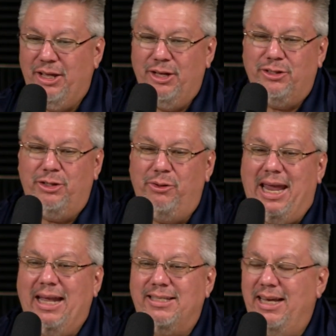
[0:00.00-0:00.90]
So you
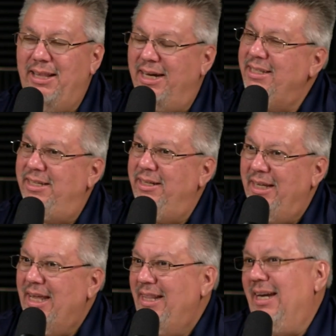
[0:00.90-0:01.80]
can't say
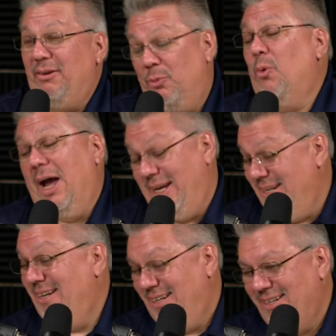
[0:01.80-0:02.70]
you're right.
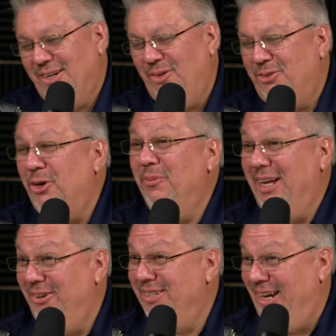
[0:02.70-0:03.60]

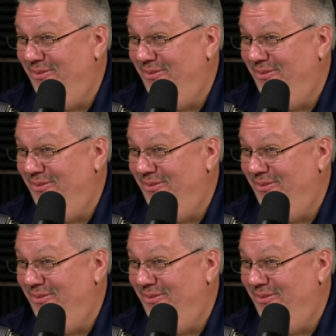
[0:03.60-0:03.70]
Terminator type.